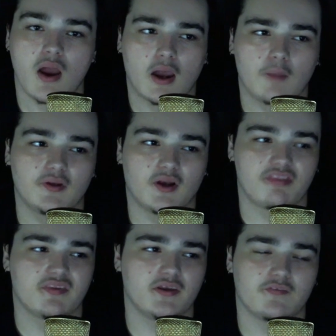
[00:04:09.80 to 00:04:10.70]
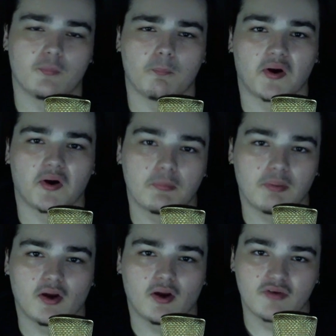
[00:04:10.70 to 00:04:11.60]
I mean, I think even
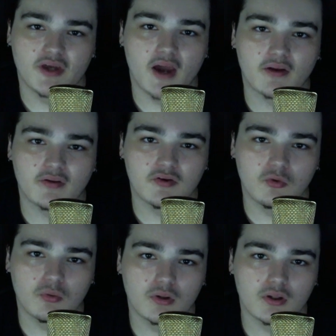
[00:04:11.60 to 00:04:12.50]
Markiplier reacted to it.